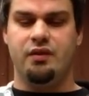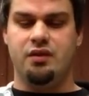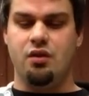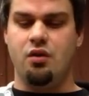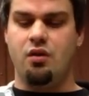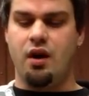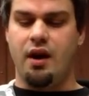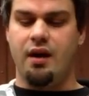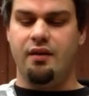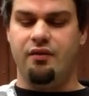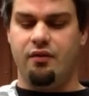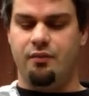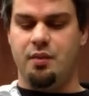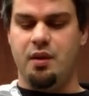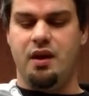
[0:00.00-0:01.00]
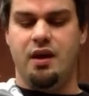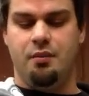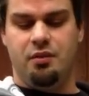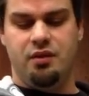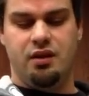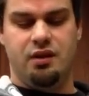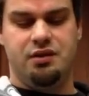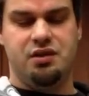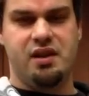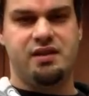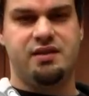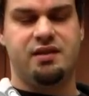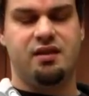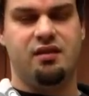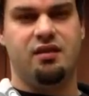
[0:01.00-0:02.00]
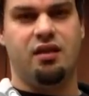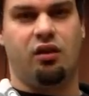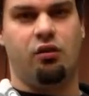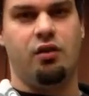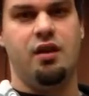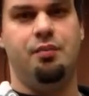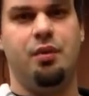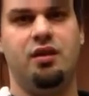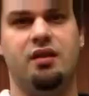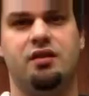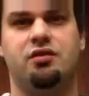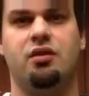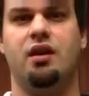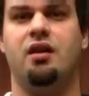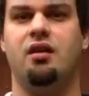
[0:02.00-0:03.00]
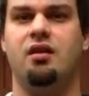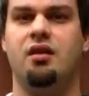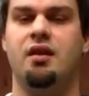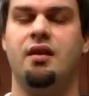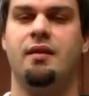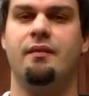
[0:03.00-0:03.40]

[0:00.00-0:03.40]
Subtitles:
So I've been able to adjust the creep in the trigger.